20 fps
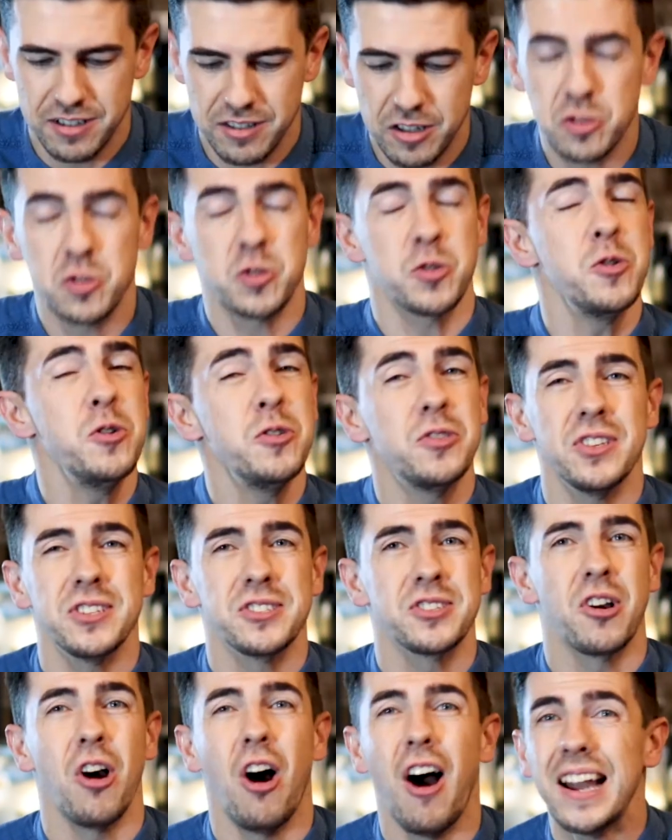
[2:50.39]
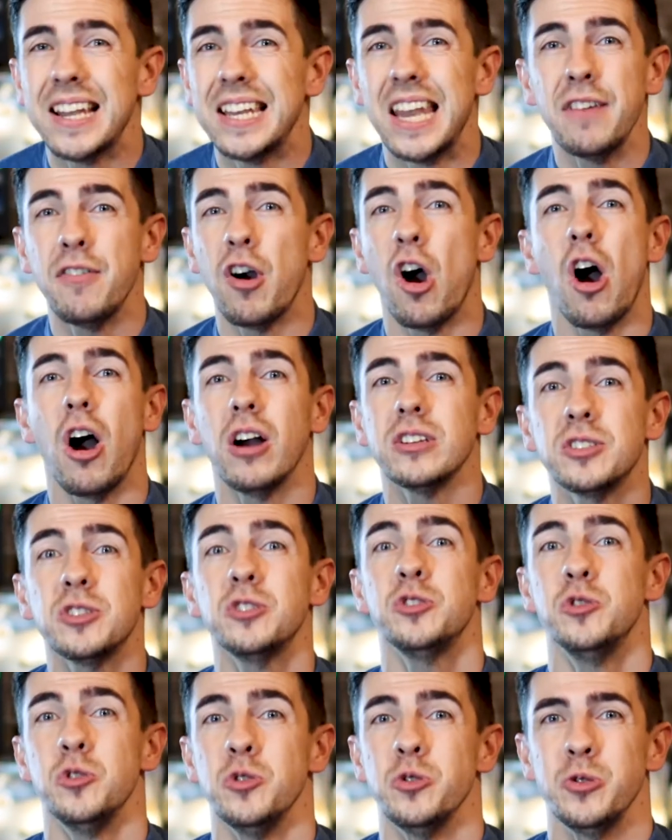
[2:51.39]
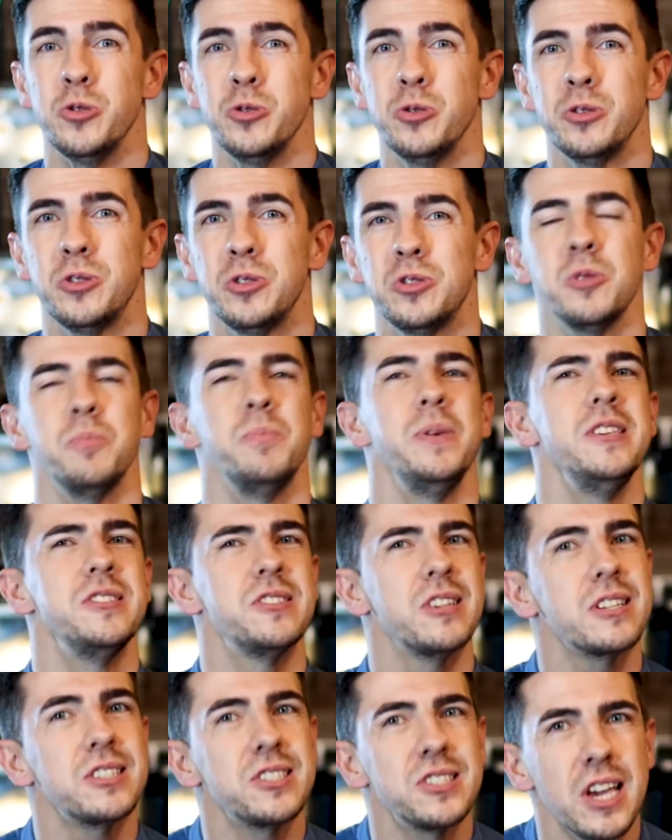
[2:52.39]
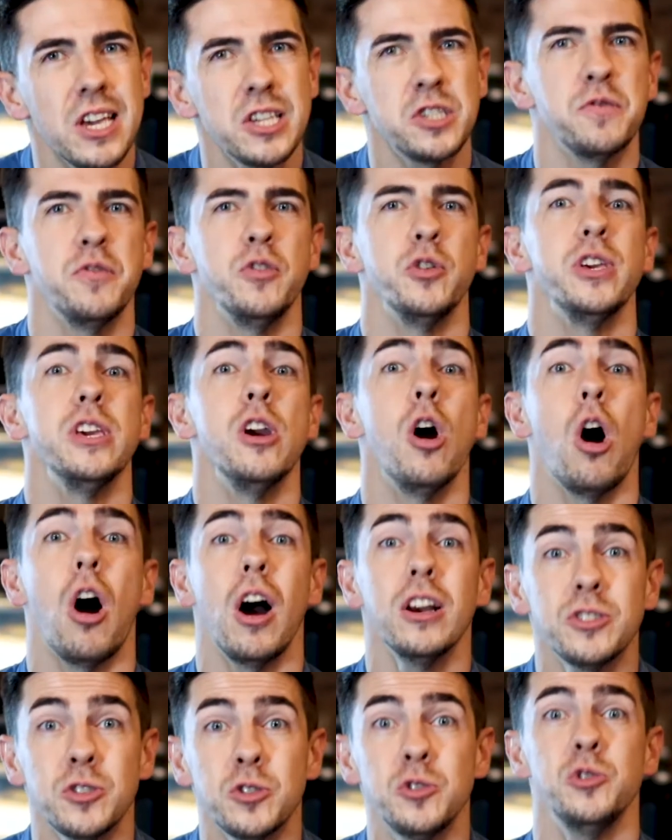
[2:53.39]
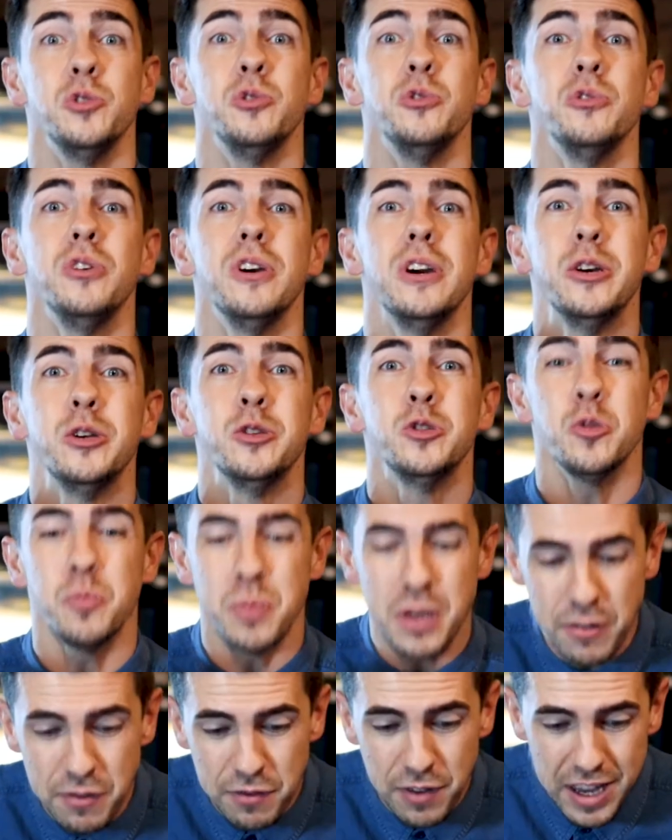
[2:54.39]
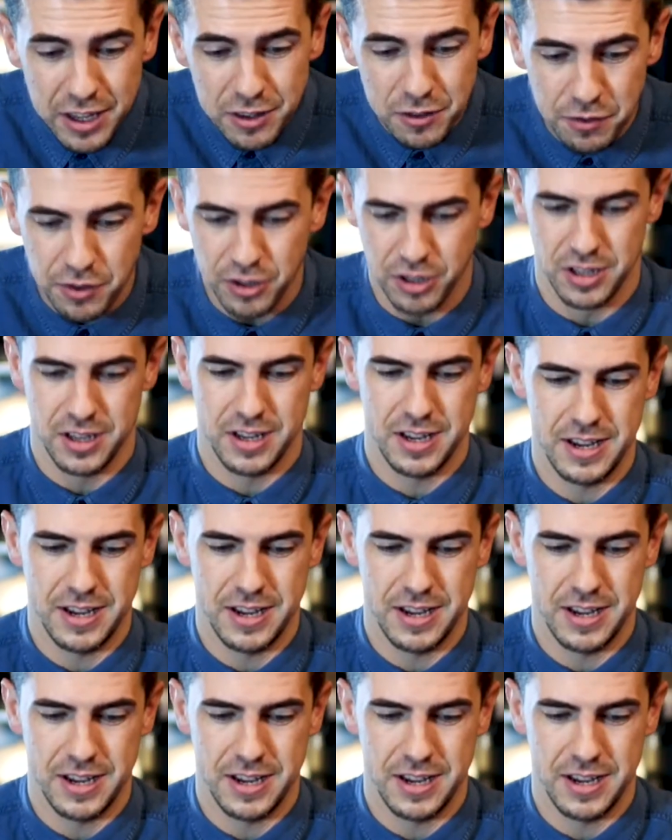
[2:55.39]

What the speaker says: The truth is, God never asks you to be successful. He asks you to be faithful.